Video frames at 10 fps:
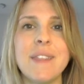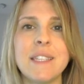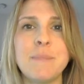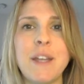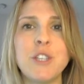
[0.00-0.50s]

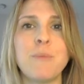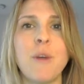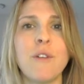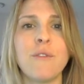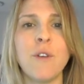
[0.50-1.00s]
this
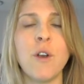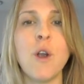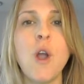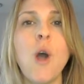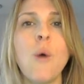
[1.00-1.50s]
benchmark
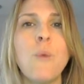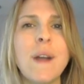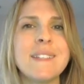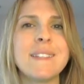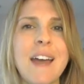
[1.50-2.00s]
for
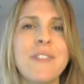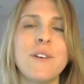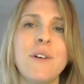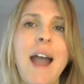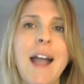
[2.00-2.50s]
what does
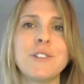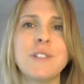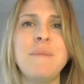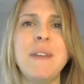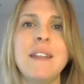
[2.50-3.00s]
ethical
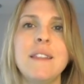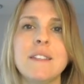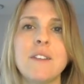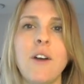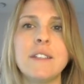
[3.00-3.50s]
actually mean in
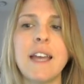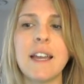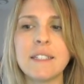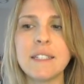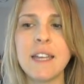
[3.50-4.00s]
this
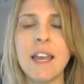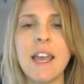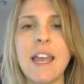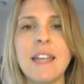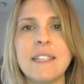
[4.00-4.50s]
context,
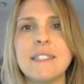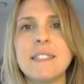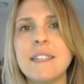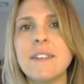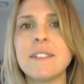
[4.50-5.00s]
it
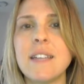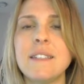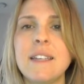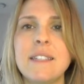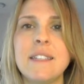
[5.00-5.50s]
still
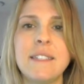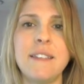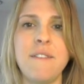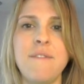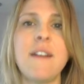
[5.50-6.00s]
doesn't exist
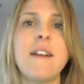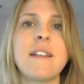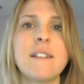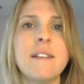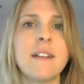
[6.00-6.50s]
in a very
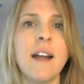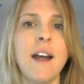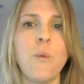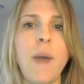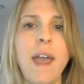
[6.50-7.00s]

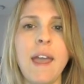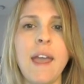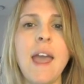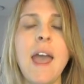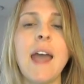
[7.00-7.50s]
clear-cut
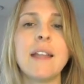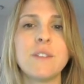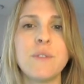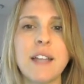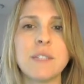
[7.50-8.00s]
way. And
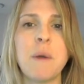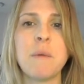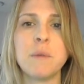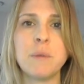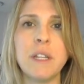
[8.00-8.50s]
so that's why
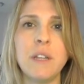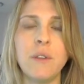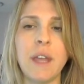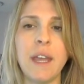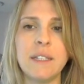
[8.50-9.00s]
we're really
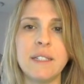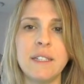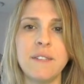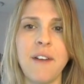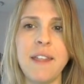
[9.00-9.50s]
looking to
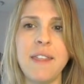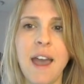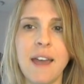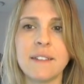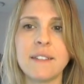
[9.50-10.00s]
define
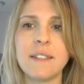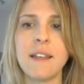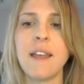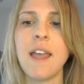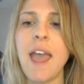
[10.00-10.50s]
that.
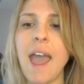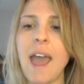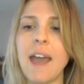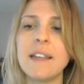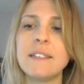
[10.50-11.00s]

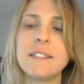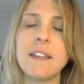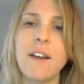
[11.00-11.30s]
And